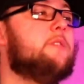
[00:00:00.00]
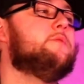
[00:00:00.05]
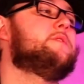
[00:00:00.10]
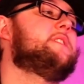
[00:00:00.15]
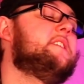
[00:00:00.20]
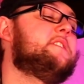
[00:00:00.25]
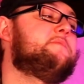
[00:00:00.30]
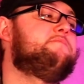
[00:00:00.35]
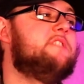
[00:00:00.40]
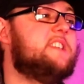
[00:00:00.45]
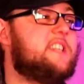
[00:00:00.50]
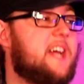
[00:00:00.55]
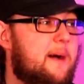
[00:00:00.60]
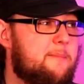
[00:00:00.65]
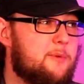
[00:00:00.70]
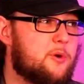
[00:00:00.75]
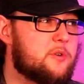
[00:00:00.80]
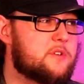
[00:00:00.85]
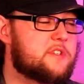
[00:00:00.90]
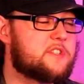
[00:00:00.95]
all sounds pretty damn
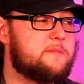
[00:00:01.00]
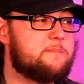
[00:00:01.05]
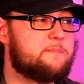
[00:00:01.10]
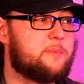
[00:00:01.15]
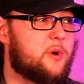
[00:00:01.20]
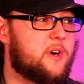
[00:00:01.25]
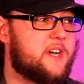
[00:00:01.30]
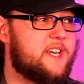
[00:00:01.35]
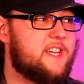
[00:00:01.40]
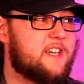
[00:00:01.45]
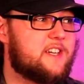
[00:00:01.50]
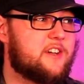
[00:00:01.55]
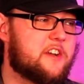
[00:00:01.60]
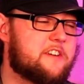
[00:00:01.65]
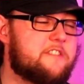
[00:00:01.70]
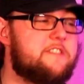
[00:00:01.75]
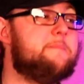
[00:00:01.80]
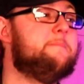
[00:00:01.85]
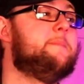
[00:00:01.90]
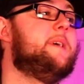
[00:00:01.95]
awesome, boy,
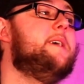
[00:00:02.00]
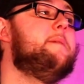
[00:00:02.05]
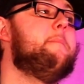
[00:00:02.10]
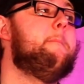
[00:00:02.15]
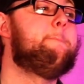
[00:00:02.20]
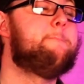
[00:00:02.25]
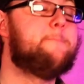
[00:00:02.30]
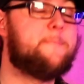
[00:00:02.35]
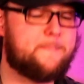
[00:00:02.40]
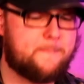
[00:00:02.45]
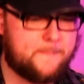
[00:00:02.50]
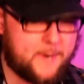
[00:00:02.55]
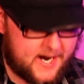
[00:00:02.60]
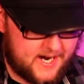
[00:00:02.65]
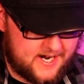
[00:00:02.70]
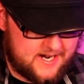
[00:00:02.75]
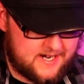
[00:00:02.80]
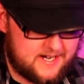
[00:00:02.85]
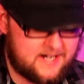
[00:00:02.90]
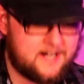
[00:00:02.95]
gotta admit,
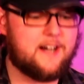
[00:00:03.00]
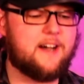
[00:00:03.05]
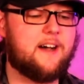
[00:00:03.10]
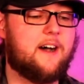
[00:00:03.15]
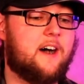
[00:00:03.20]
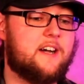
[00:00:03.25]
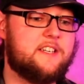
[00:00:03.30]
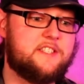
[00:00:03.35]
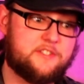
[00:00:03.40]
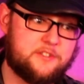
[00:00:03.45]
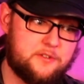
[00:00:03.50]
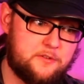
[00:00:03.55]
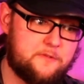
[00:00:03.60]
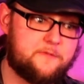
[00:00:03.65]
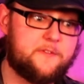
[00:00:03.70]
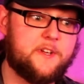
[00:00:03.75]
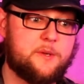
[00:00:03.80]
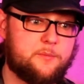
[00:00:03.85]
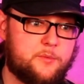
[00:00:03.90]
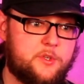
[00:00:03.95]
but I do
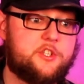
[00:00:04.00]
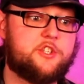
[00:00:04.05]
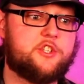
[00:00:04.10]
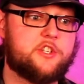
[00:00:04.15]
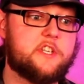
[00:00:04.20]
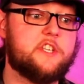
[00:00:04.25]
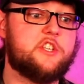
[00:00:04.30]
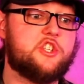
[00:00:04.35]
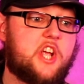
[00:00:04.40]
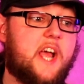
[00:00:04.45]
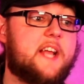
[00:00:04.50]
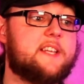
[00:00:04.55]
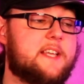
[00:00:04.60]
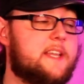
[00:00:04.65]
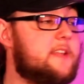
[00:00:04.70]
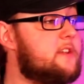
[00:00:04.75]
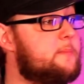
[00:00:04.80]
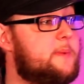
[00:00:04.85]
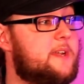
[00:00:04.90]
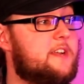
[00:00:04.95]
think we should inject a
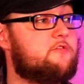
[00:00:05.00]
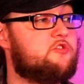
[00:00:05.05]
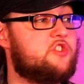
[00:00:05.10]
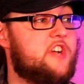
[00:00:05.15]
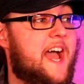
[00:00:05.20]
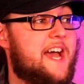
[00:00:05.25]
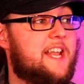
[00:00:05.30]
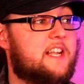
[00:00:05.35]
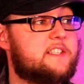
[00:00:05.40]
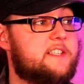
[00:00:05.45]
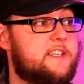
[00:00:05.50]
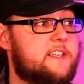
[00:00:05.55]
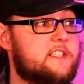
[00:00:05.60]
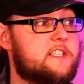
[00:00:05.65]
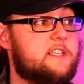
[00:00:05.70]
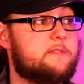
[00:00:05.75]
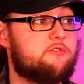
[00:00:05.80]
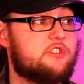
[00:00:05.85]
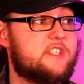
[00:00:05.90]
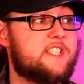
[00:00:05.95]
little bit of reality into
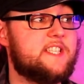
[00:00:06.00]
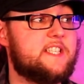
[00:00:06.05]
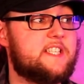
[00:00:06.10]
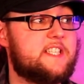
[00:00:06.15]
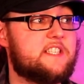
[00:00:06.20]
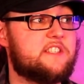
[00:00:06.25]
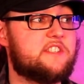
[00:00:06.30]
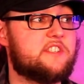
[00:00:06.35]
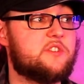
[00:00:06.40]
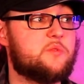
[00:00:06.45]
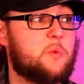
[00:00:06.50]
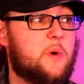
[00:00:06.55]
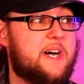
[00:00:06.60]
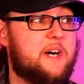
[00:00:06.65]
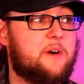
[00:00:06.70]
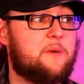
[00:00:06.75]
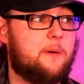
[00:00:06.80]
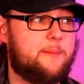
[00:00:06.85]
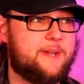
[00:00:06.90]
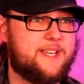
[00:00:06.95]
the proceedings as
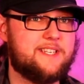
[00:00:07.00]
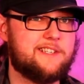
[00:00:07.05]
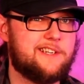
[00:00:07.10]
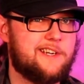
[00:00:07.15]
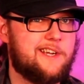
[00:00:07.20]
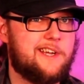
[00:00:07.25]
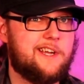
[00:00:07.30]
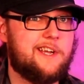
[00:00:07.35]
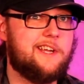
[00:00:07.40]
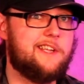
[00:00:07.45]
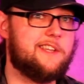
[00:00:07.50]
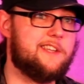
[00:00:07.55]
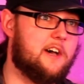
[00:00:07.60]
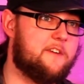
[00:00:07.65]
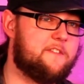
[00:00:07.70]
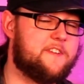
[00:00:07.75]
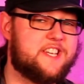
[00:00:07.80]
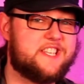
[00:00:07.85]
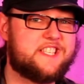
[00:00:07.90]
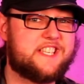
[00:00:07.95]
well. I mean,
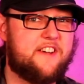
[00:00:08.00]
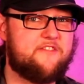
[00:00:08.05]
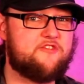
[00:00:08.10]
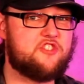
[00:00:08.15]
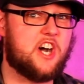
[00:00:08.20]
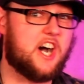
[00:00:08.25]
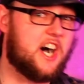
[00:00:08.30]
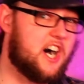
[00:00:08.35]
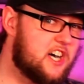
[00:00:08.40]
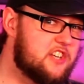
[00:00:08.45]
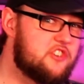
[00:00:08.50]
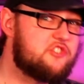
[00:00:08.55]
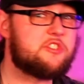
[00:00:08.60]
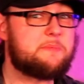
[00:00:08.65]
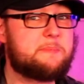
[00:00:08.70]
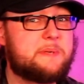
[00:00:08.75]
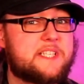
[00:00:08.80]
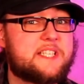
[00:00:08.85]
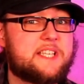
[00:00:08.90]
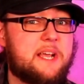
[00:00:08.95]
nothing's ever
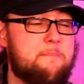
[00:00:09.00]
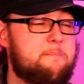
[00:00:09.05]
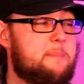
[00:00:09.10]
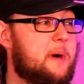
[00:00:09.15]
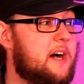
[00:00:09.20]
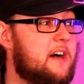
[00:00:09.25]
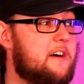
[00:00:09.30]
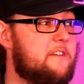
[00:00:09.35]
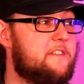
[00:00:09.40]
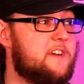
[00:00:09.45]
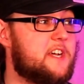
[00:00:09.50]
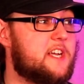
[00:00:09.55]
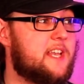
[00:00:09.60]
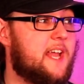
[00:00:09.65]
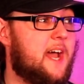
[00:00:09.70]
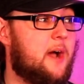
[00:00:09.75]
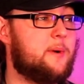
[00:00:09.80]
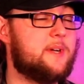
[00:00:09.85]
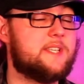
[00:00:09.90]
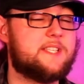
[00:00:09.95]
100% perfect
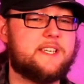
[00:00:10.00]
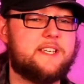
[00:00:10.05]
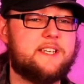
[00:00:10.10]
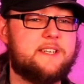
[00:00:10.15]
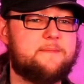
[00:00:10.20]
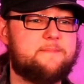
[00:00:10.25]
now, is it?